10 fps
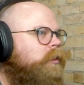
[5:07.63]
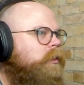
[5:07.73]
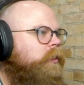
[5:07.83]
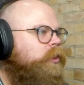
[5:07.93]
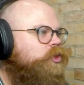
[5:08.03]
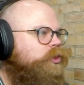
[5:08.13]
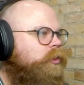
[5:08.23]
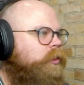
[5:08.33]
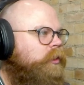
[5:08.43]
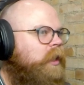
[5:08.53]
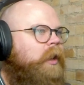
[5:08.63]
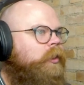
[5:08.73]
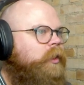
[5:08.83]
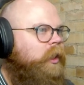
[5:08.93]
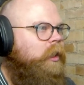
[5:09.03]
It should. Yeah,
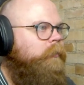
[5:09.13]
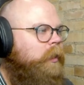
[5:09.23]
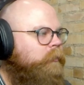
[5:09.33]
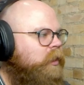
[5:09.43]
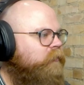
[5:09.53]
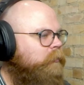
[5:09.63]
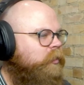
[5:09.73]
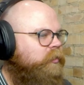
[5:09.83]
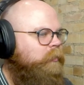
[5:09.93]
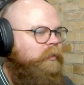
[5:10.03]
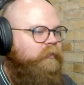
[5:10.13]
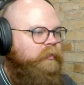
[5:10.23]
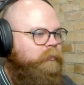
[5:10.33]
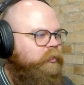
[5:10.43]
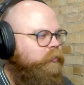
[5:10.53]
okay. I'm, I'm live on both. I'm live on
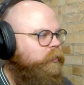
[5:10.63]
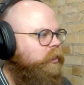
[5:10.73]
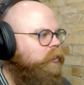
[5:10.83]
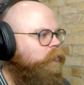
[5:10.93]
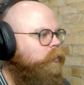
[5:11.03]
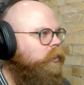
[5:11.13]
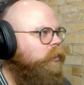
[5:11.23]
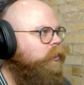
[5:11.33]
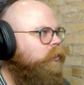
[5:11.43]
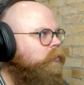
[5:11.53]
both. We're good. We're good.